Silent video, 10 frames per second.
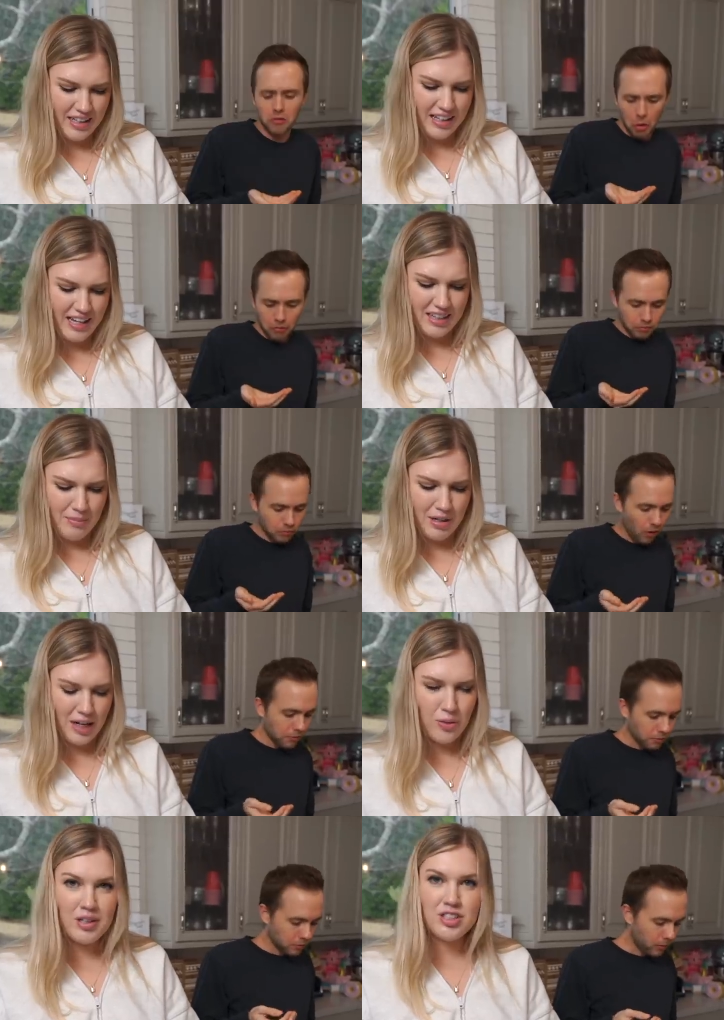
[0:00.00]
Speaker 1: like them, but I
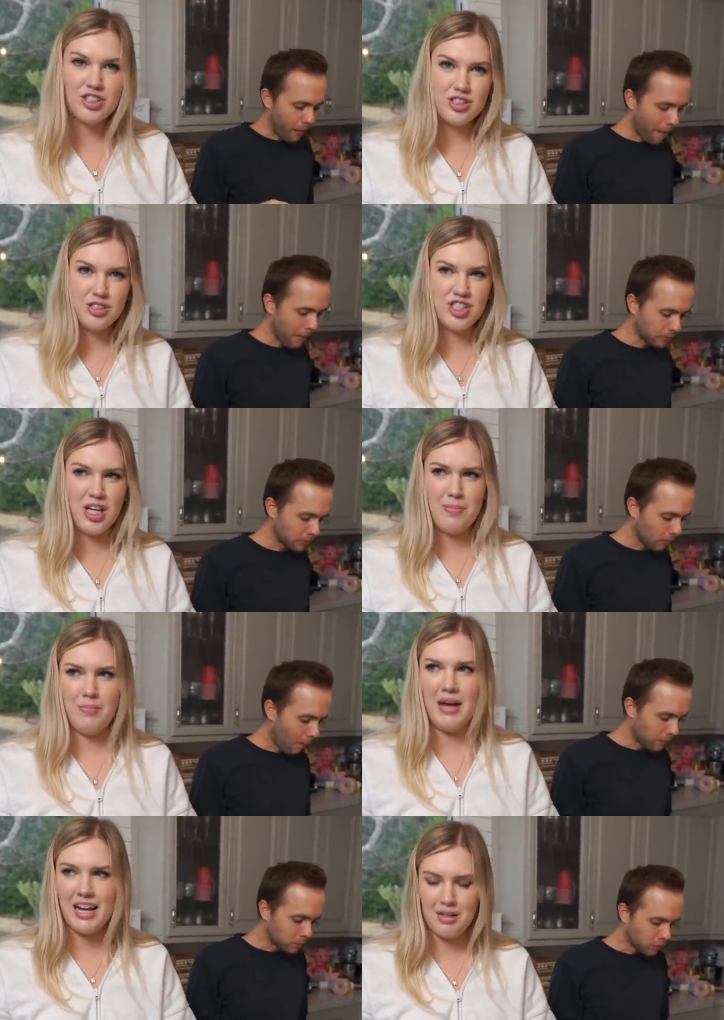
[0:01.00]
don't want to just chip it
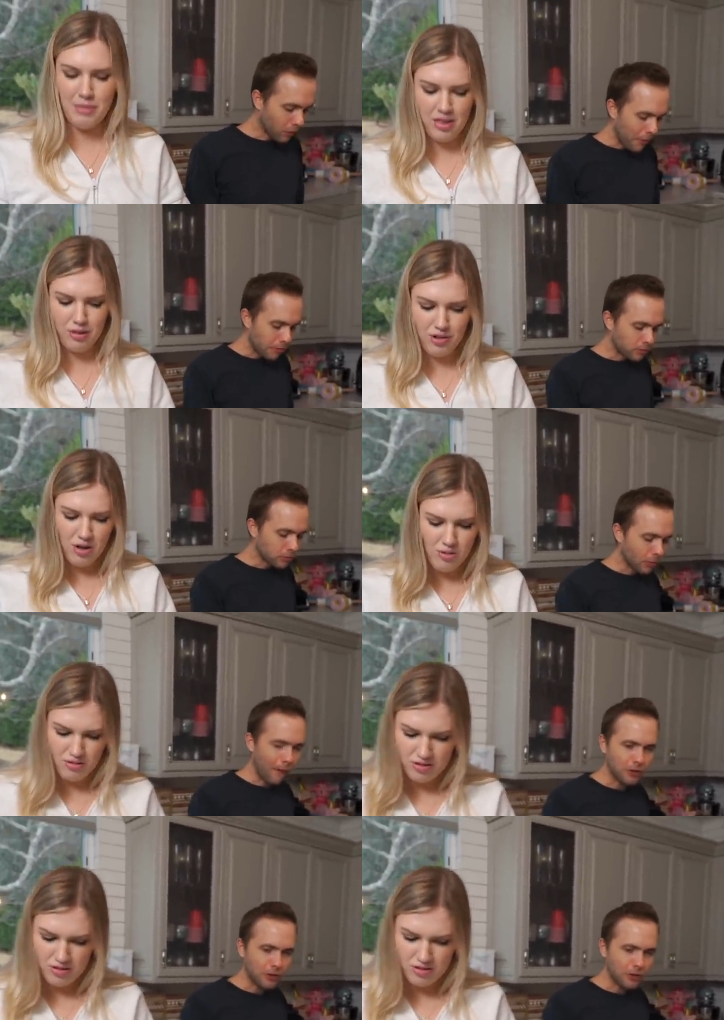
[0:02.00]
back in my throat.